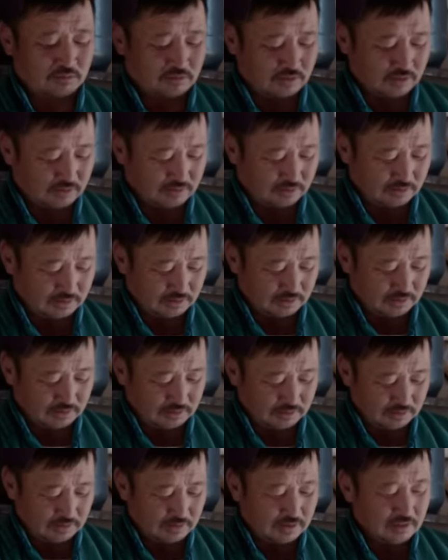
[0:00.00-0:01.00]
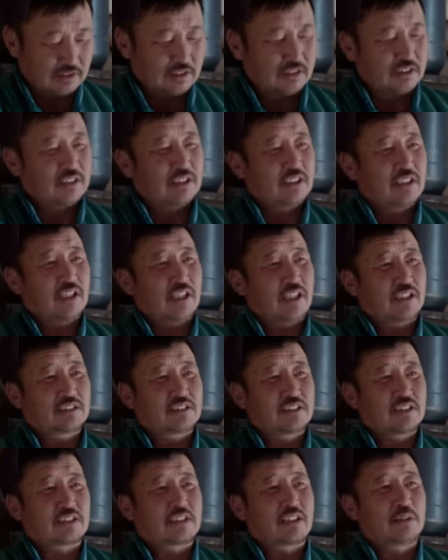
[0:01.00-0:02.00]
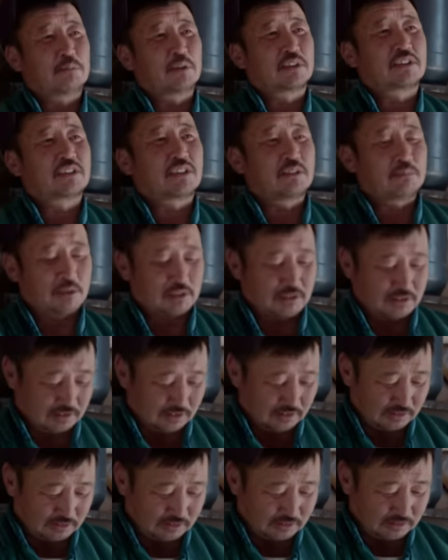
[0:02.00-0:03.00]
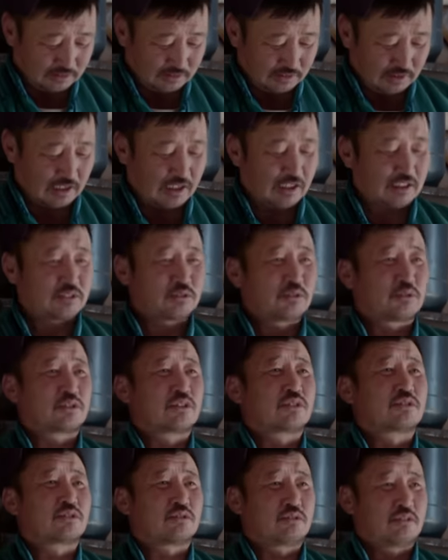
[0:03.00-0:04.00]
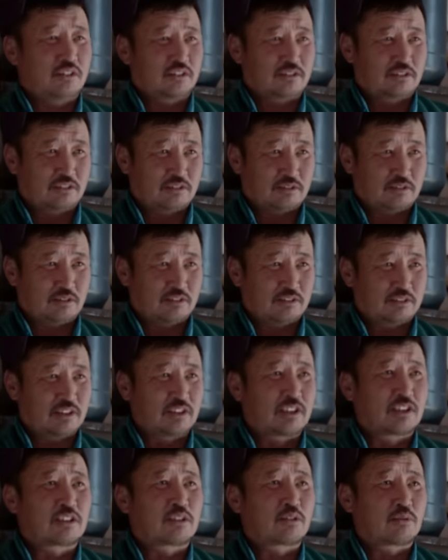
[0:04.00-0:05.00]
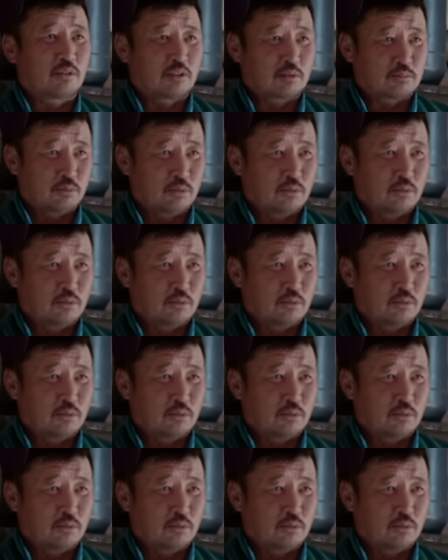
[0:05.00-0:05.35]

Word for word: I was travelling on camels with my brother, and there it lay sleeping on the ground.